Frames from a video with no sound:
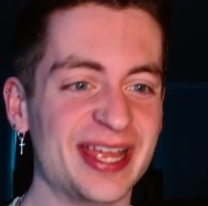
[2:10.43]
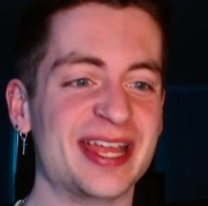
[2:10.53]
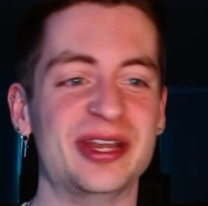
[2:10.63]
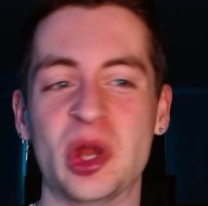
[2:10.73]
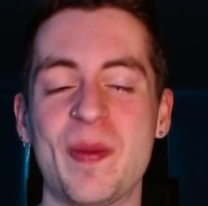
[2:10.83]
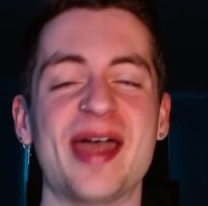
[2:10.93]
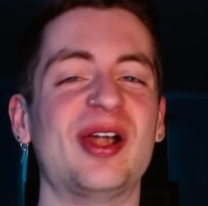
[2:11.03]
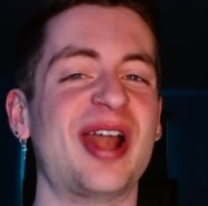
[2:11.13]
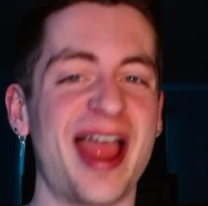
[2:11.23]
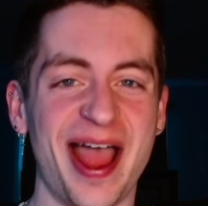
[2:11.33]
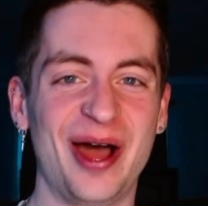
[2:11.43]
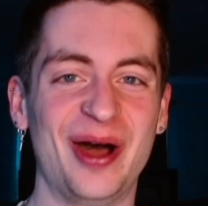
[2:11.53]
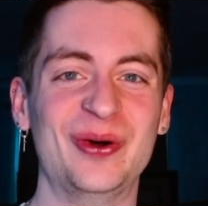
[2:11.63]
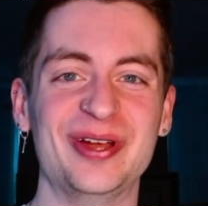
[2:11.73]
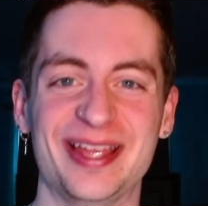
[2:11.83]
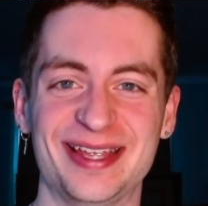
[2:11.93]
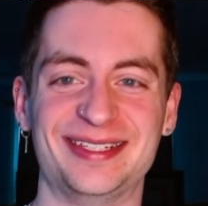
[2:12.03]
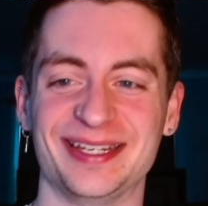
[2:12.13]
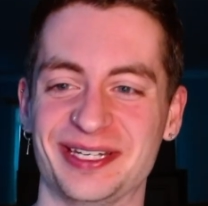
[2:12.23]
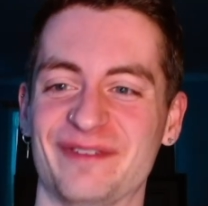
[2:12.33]
no matter how
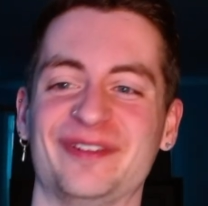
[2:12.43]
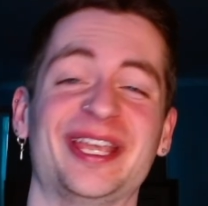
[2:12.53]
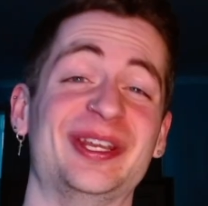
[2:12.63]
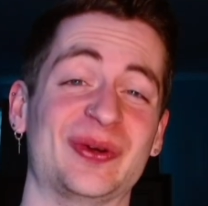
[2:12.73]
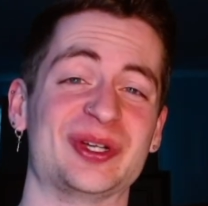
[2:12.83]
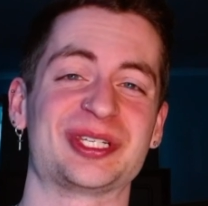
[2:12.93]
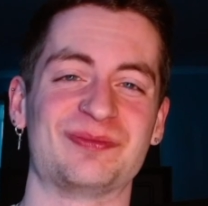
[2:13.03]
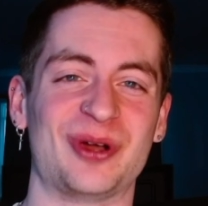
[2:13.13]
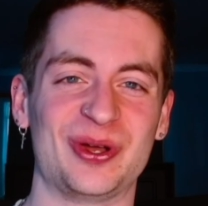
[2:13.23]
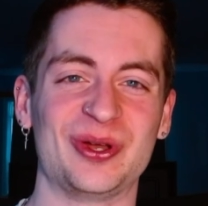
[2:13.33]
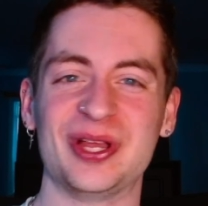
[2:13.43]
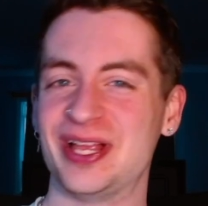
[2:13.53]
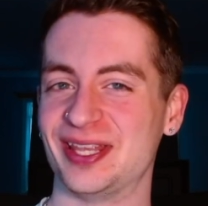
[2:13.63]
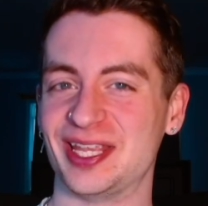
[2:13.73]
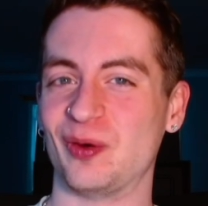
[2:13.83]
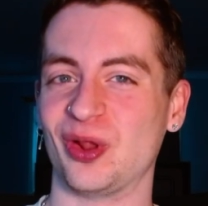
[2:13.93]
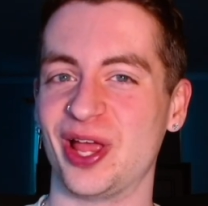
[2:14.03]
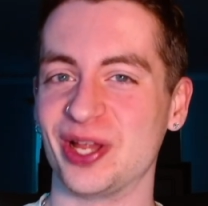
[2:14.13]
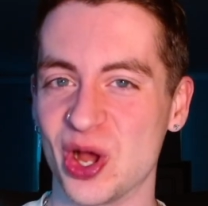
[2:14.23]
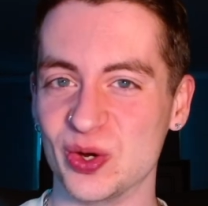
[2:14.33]
insignificant or small, they were
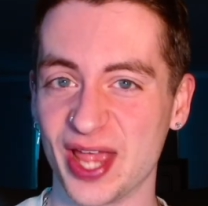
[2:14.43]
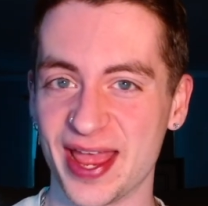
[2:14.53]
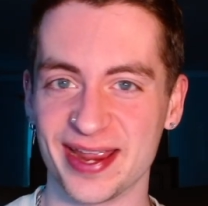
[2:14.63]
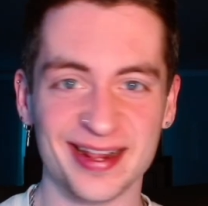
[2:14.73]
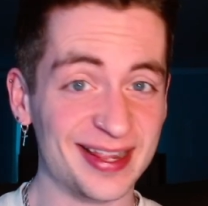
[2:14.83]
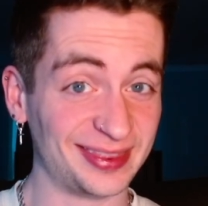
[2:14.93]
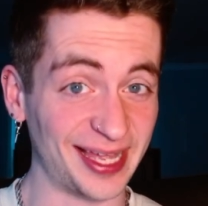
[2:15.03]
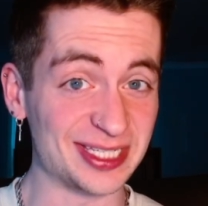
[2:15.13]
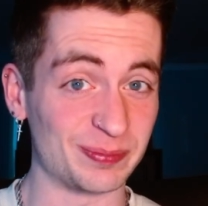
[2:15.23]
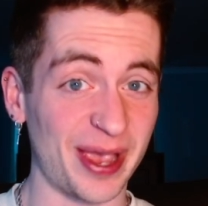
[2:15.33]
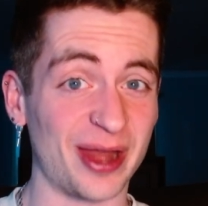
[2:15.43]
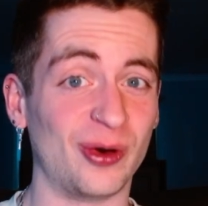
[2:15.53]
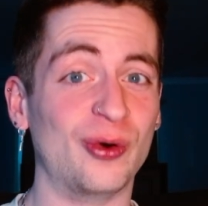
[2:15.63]
like, okay, that's a battle.